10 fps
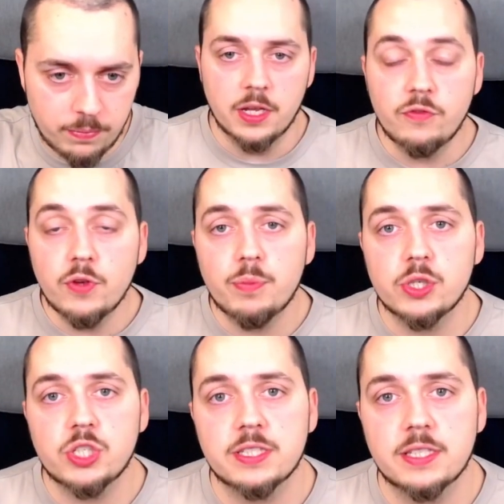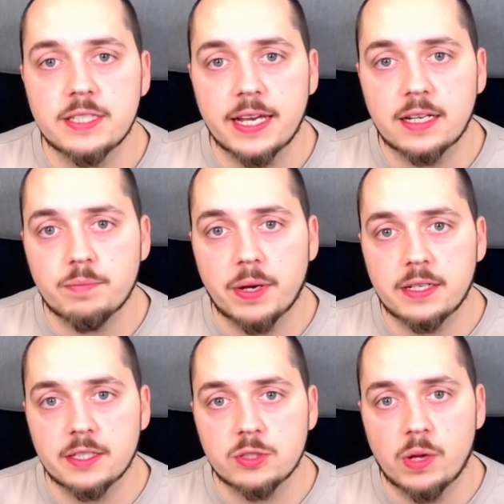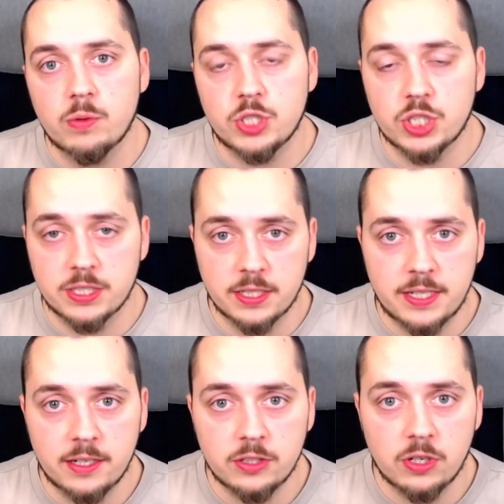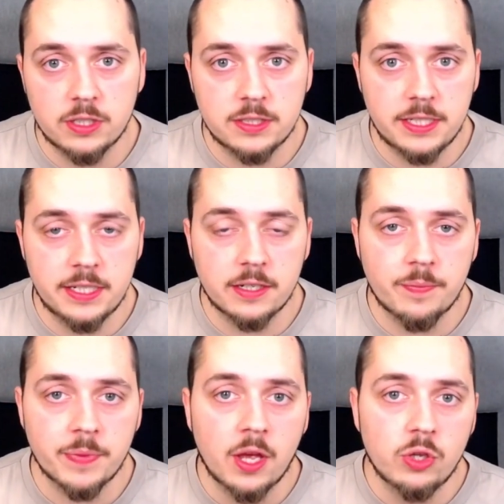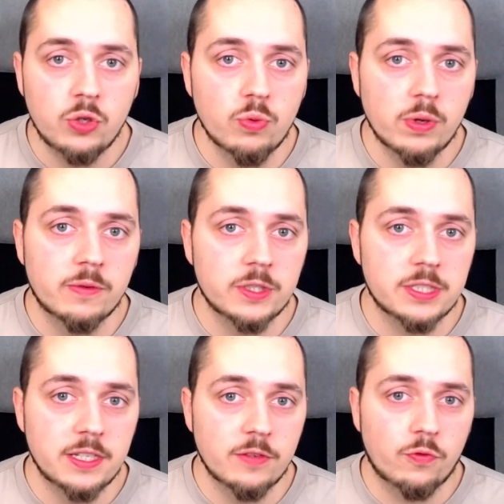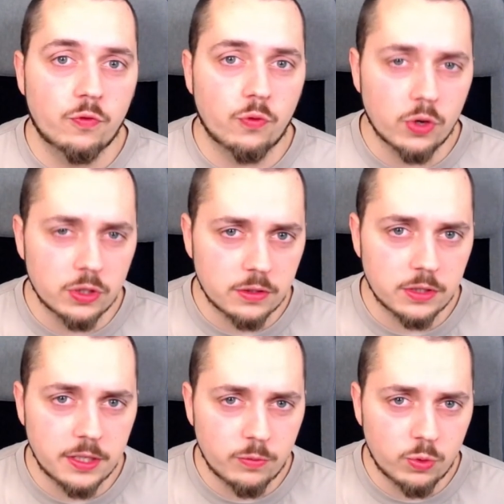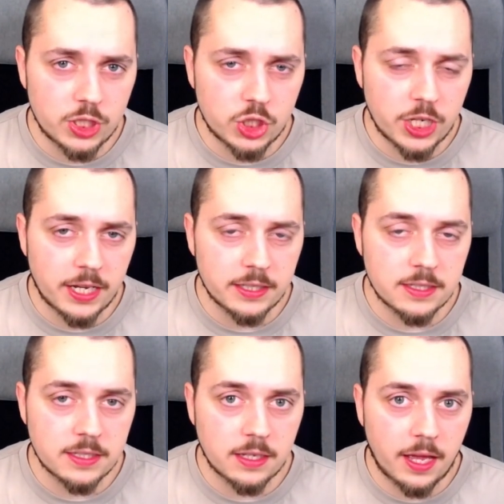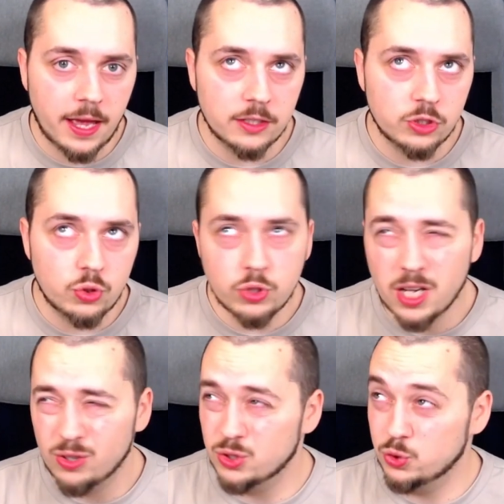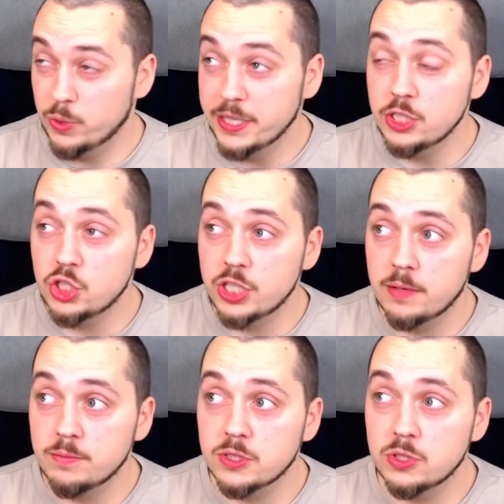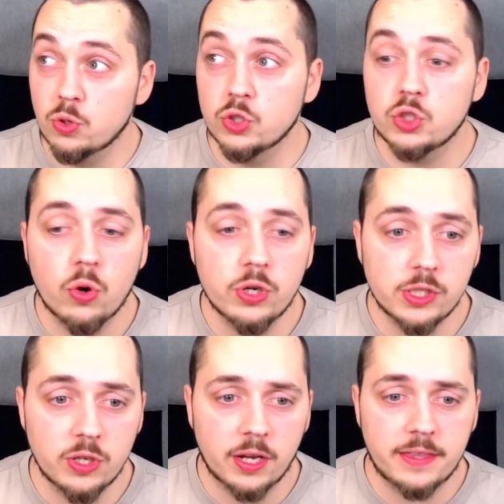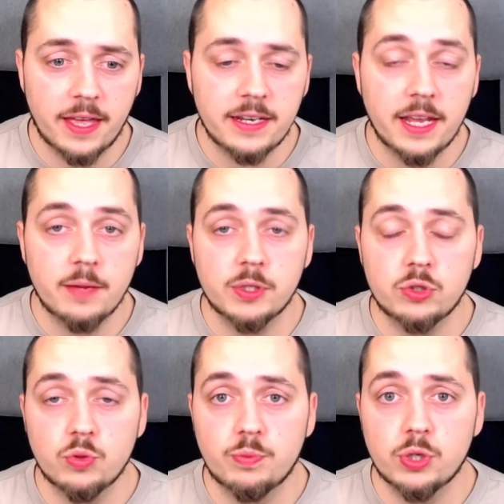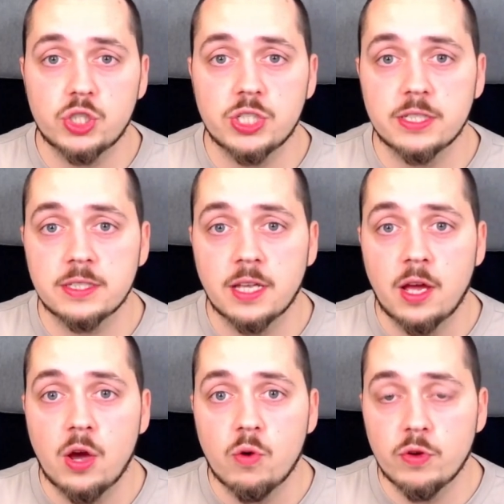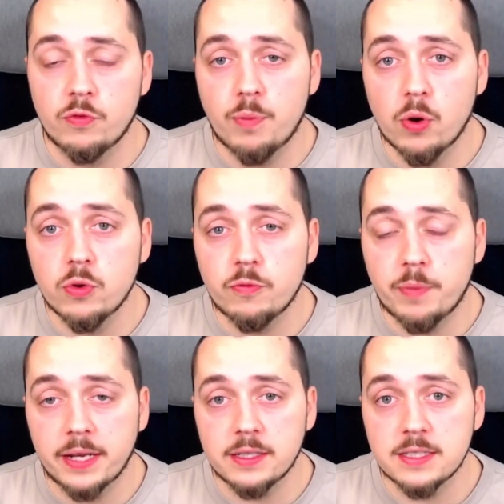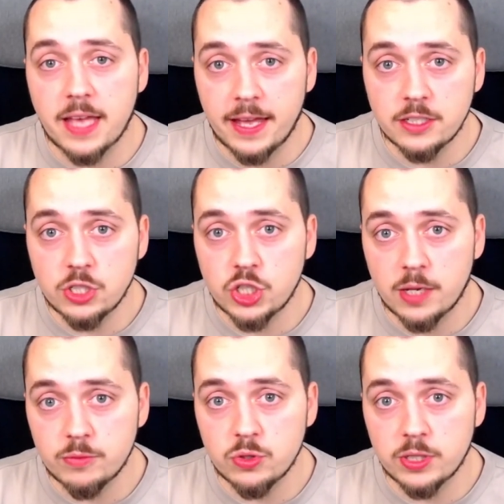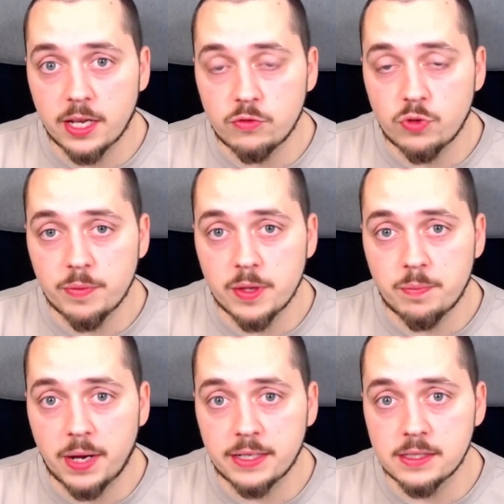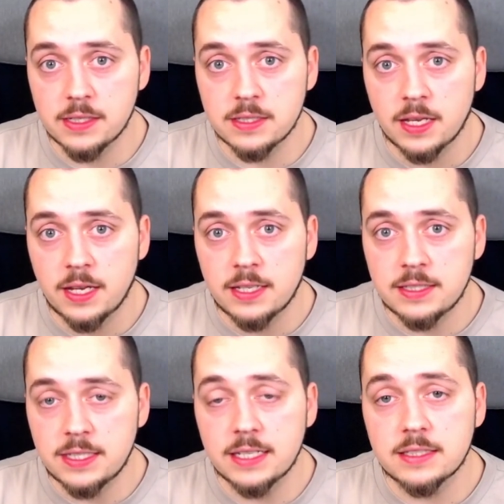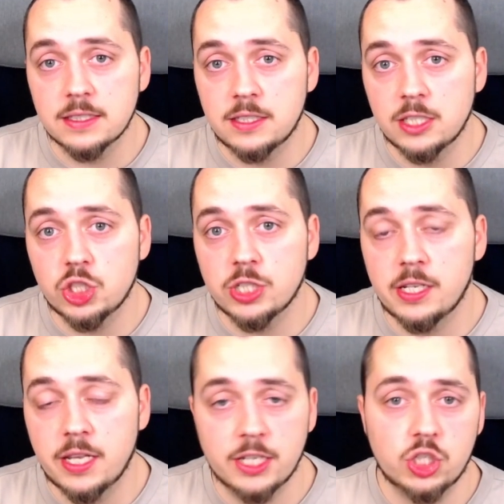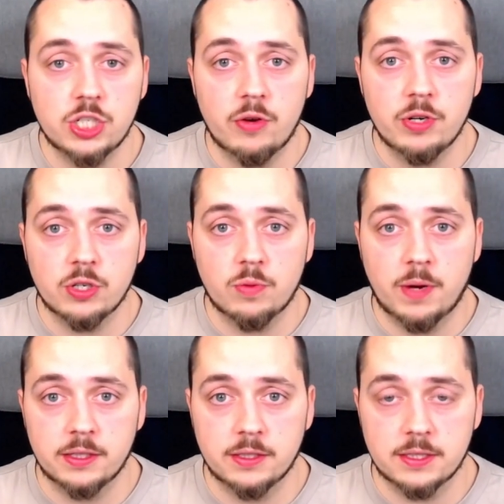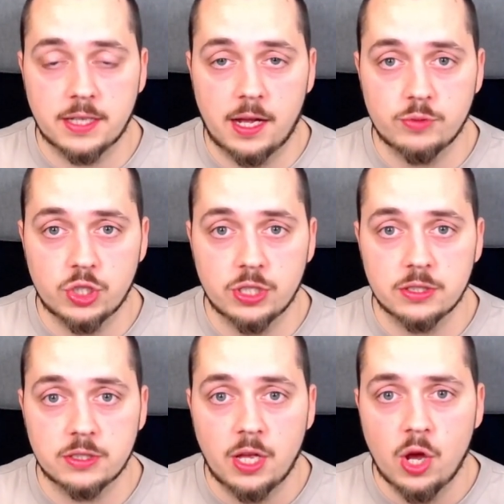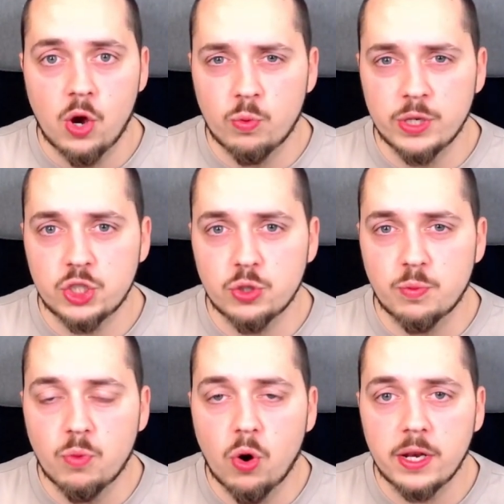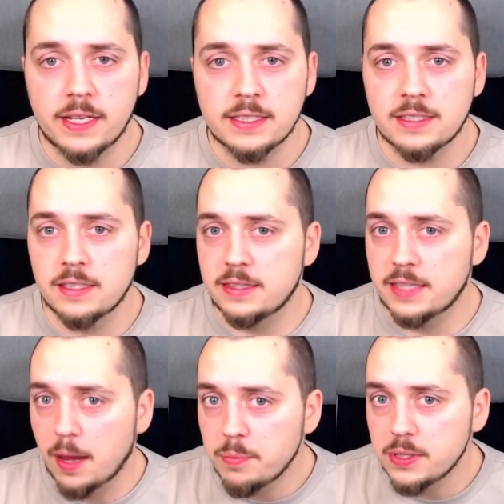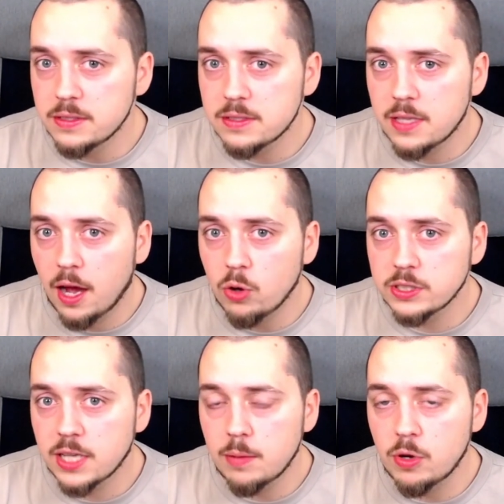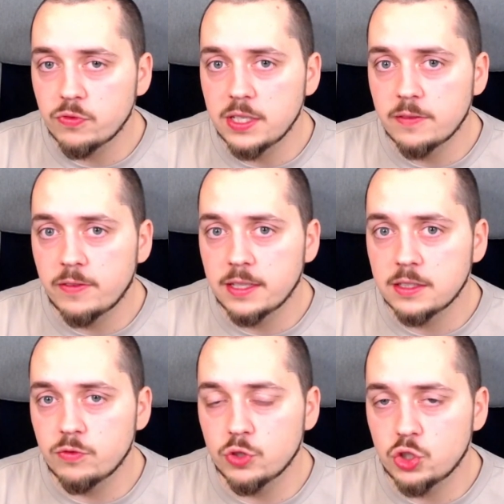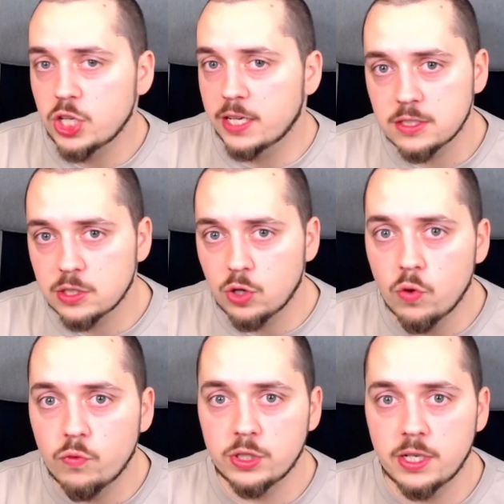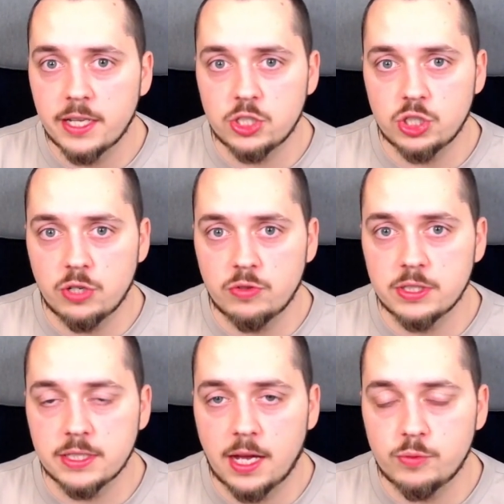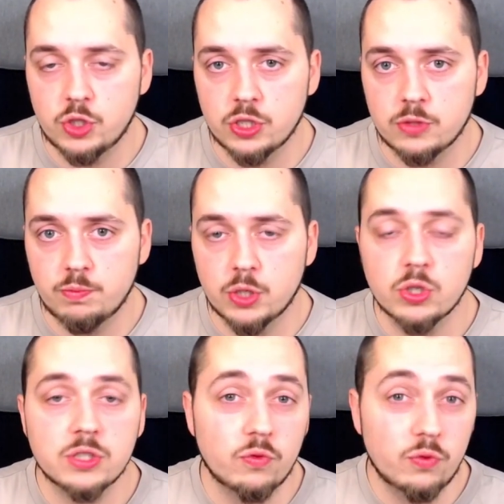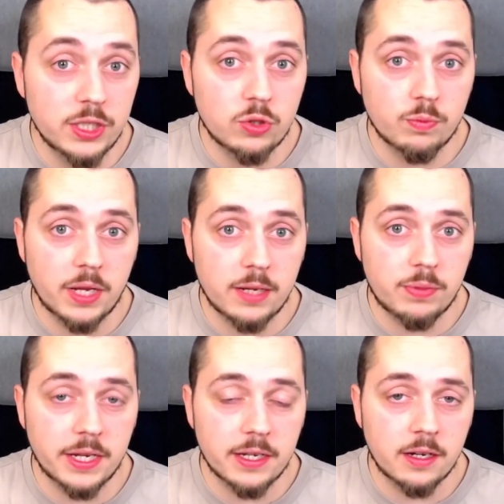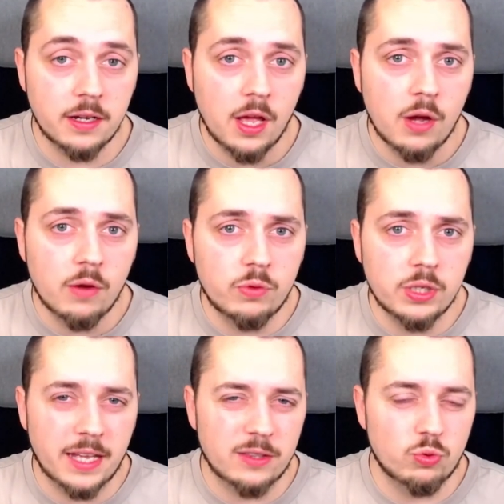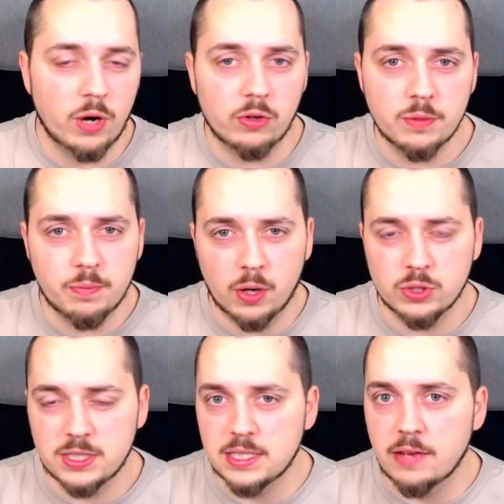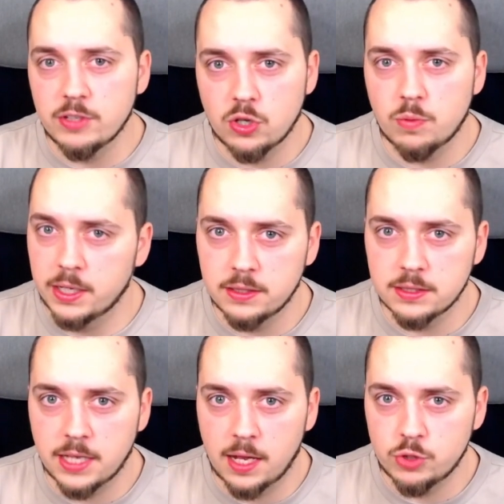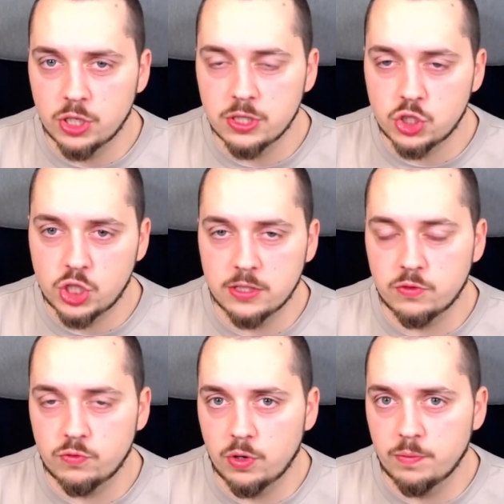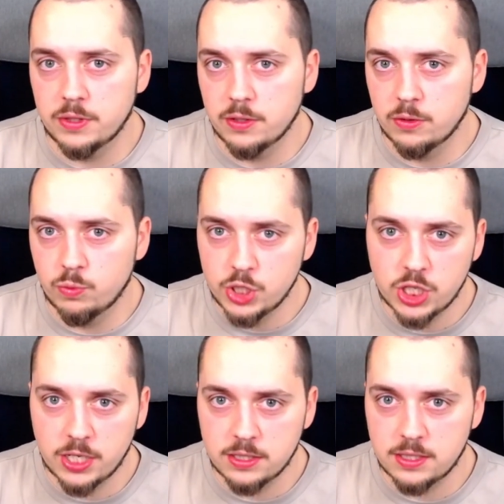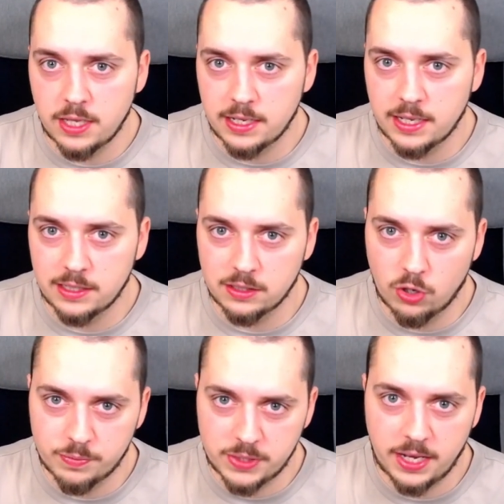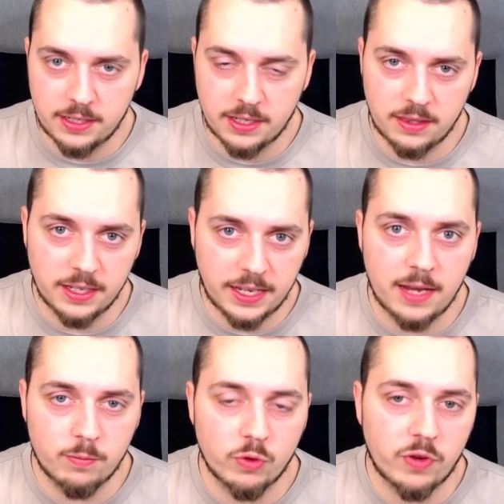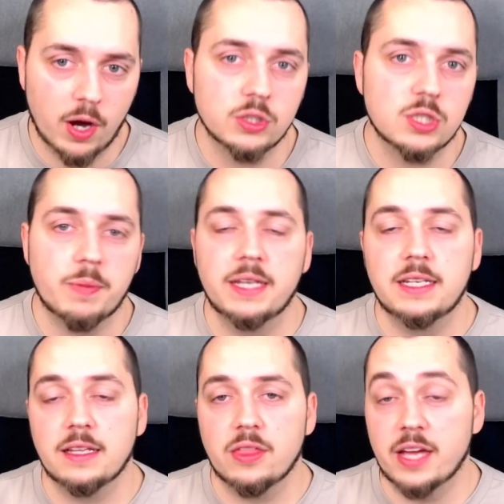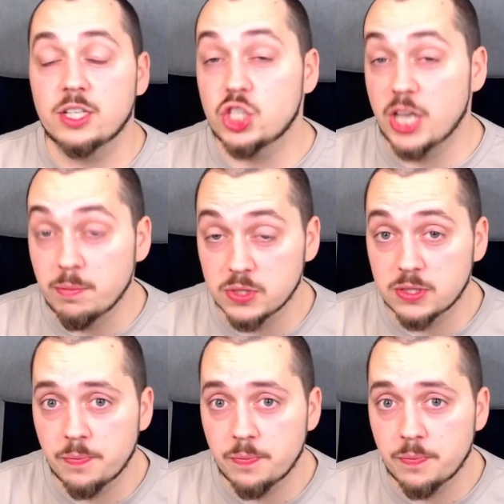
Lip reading: If you purchase the second bundle as well, which is the $10 tier, you will receive 40 witch heads and 2020 gems. So in total, you are then able to purchase with both bundles and the gems you get from the bundles 6 additional legendary commander sculptures, which more or less doubles the outcome of the event if you just go for the legendary sculptures, because a free-to-play player will get around about 7 commander sculptures just from the witch heads they can obtain in the game without spending their gems.